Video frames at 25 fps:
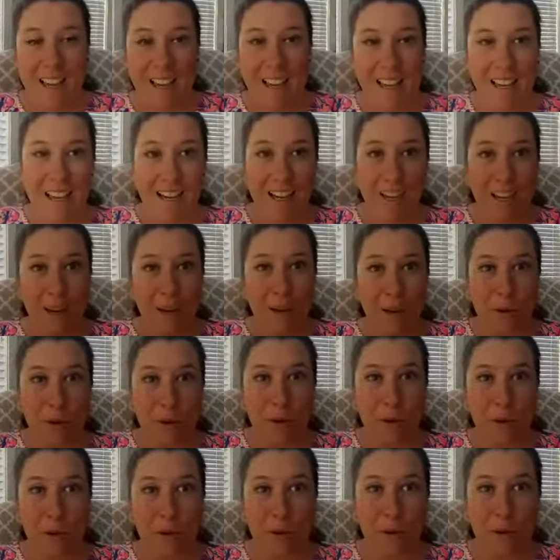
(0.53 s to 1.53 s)

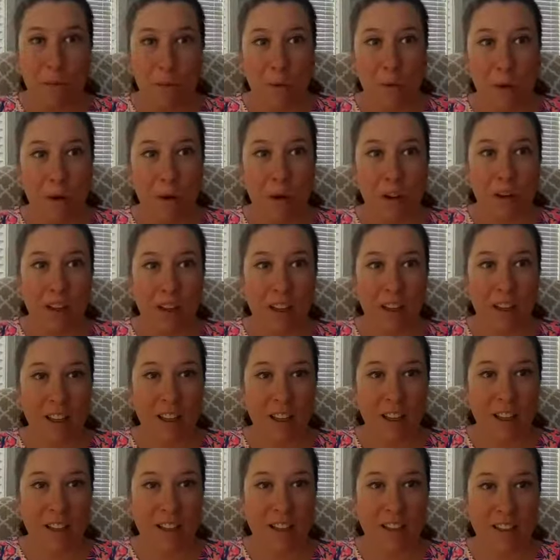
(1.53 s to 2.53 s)
Hello, good
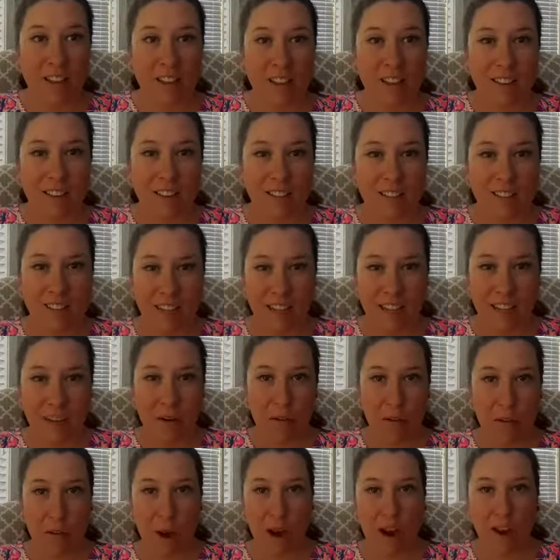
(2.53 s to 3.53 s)
morning. Hey
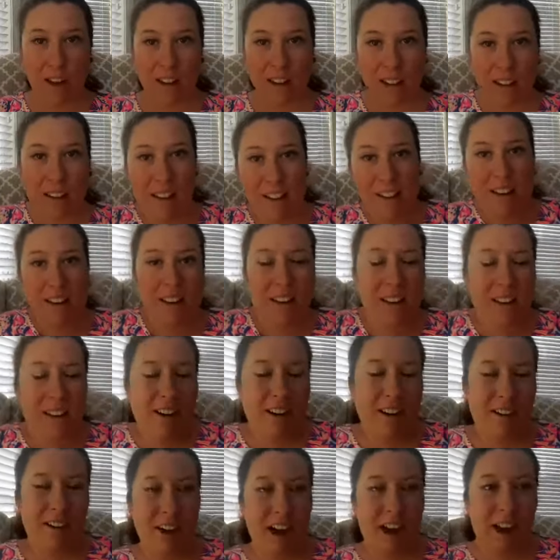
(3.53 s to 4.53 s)
everybody.
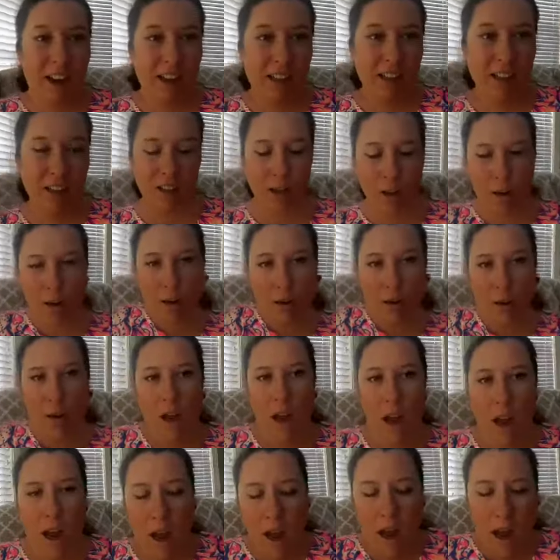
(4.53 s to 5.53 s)
All right, so
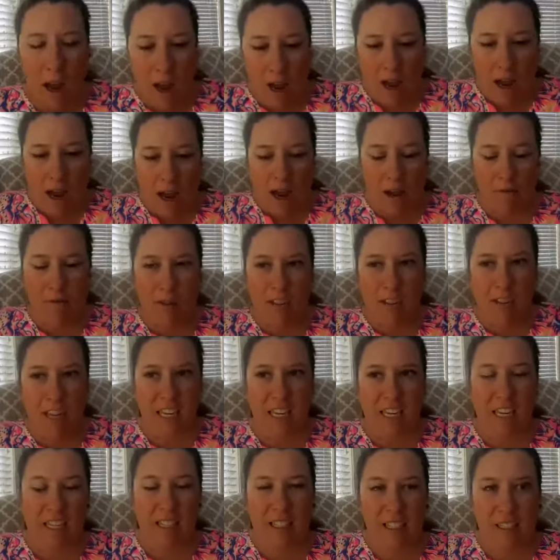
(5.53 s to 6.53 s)
I've been
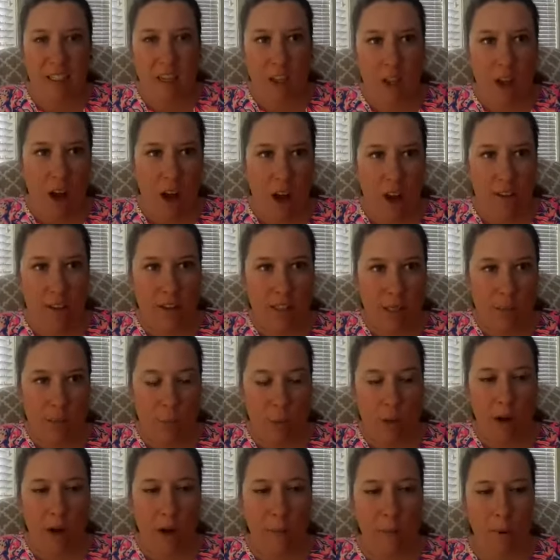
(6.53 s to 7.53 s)
thinking a lot this
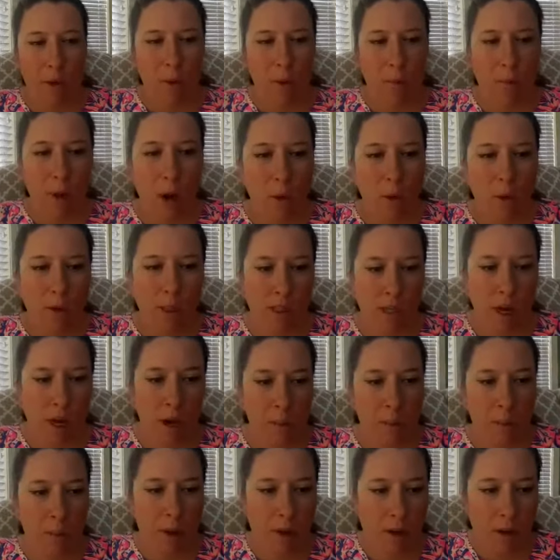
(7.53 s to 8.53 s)
morning. I put a post
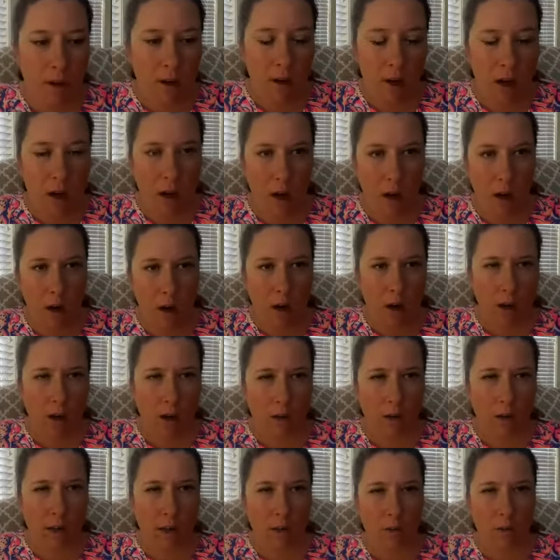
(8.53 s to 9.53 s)
up,
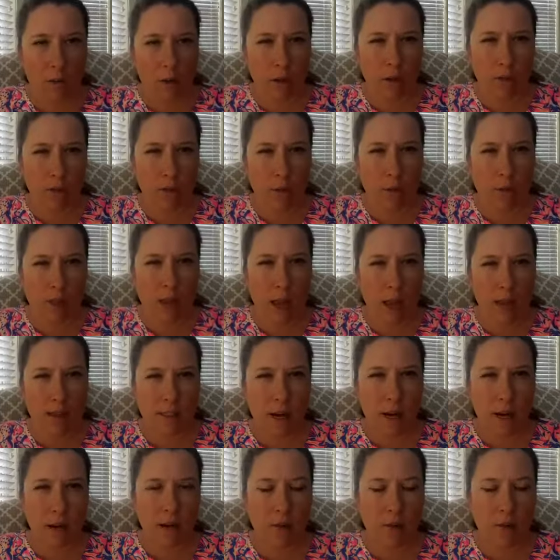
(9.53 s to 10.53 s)
uh, I don't know if it was last
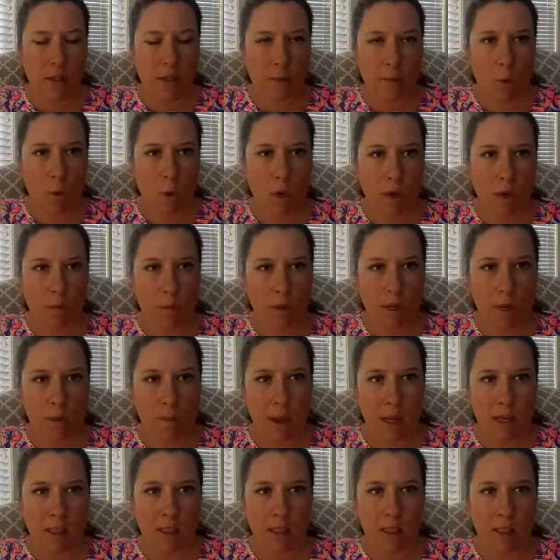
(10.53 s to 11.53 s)
night or this morning, but it
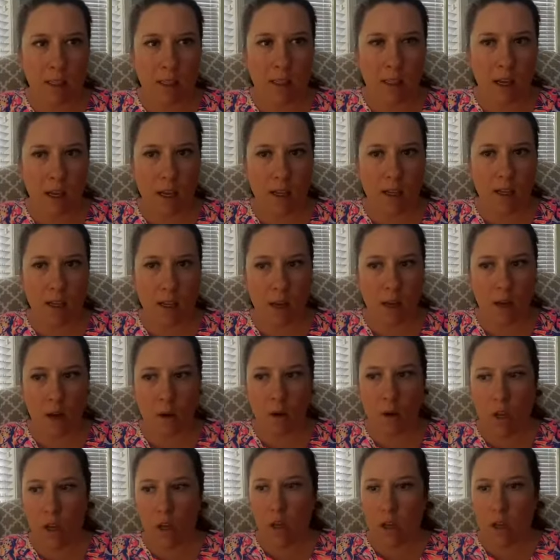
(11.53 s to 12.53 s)
basically said, you know,